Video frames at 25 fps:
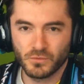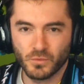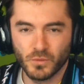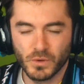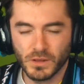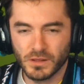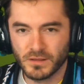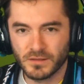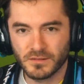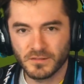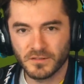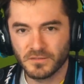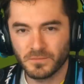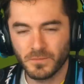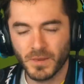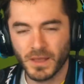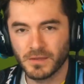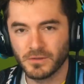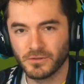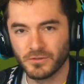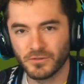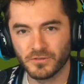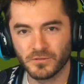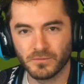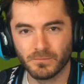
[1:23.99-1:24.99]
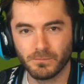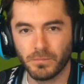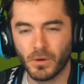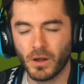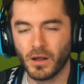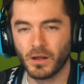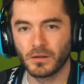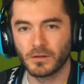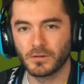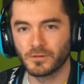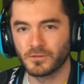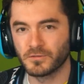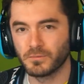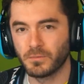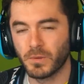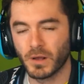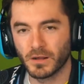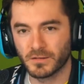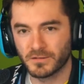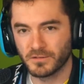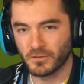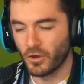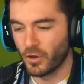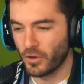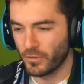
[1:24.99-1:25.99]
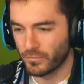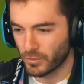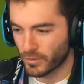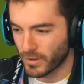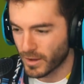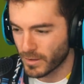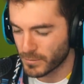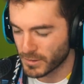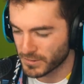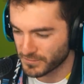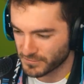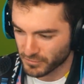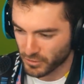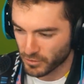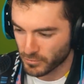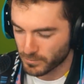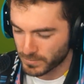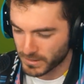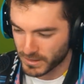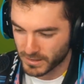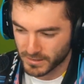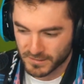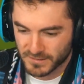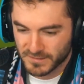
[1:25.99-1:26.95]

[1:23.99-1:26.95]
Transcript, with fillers: willing to spend just bonkers bucks over MSRP.